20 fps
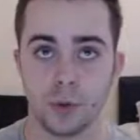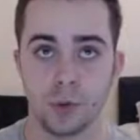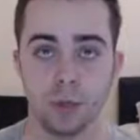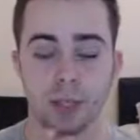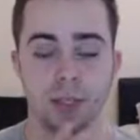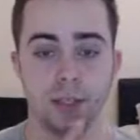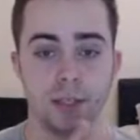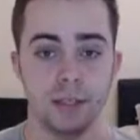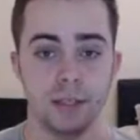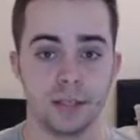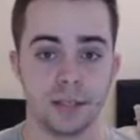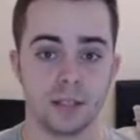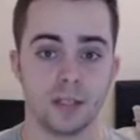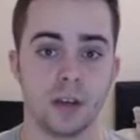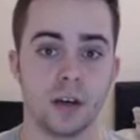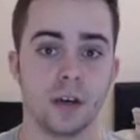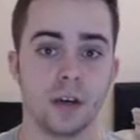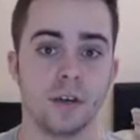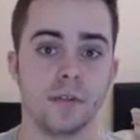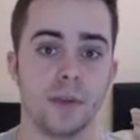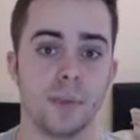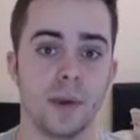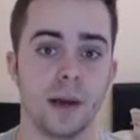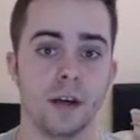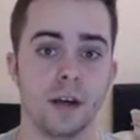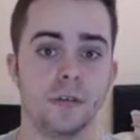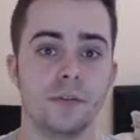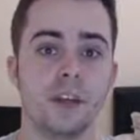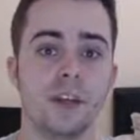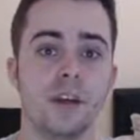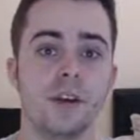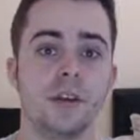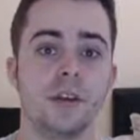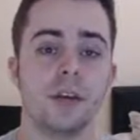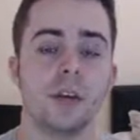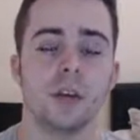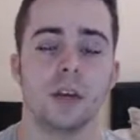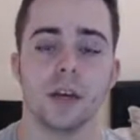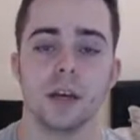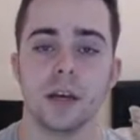this at the start of the battle video.
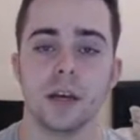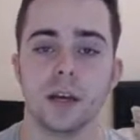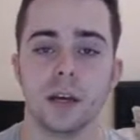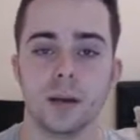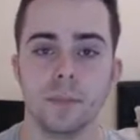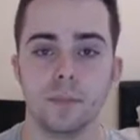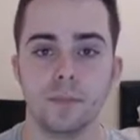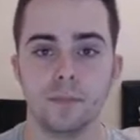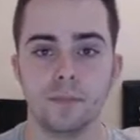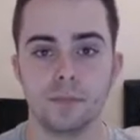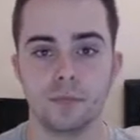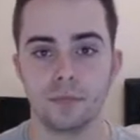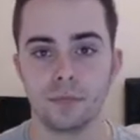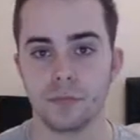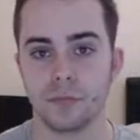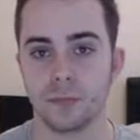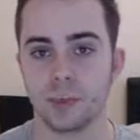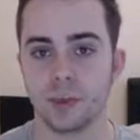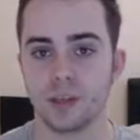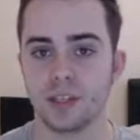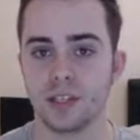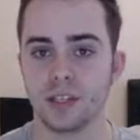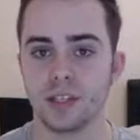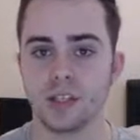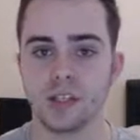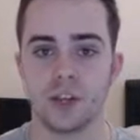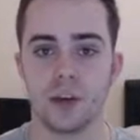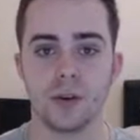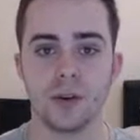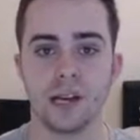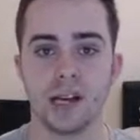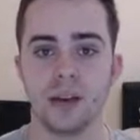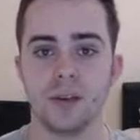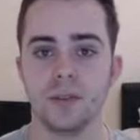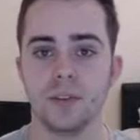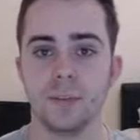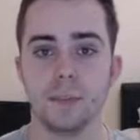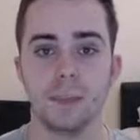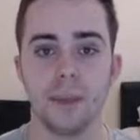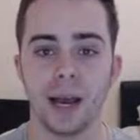Um, because it's
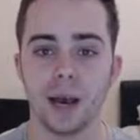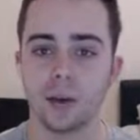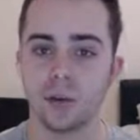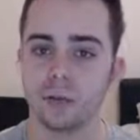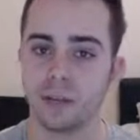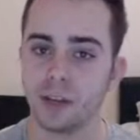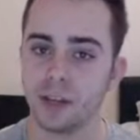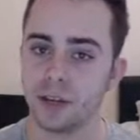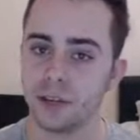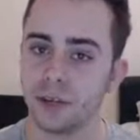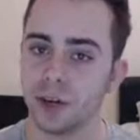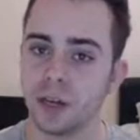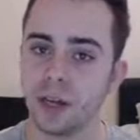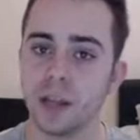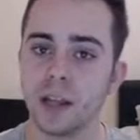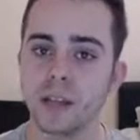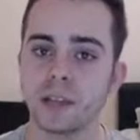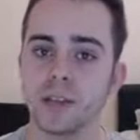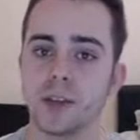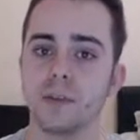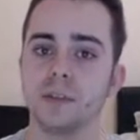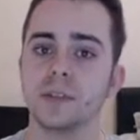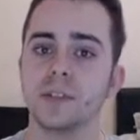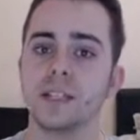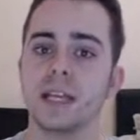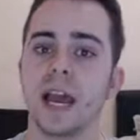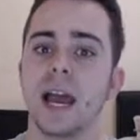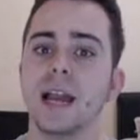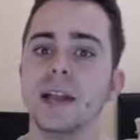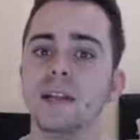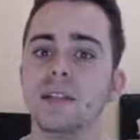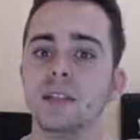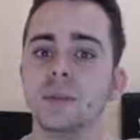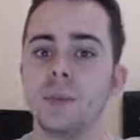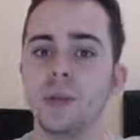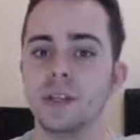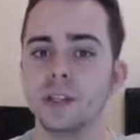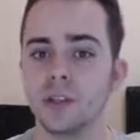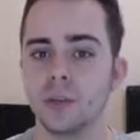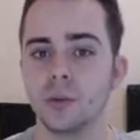Showdown, the battle video highlights don't tend to
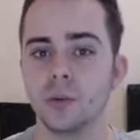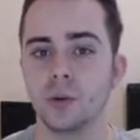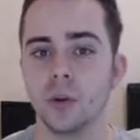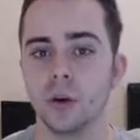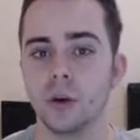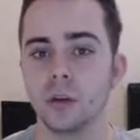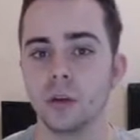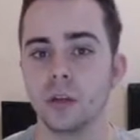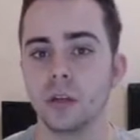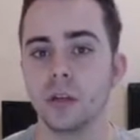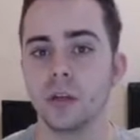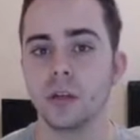be too long,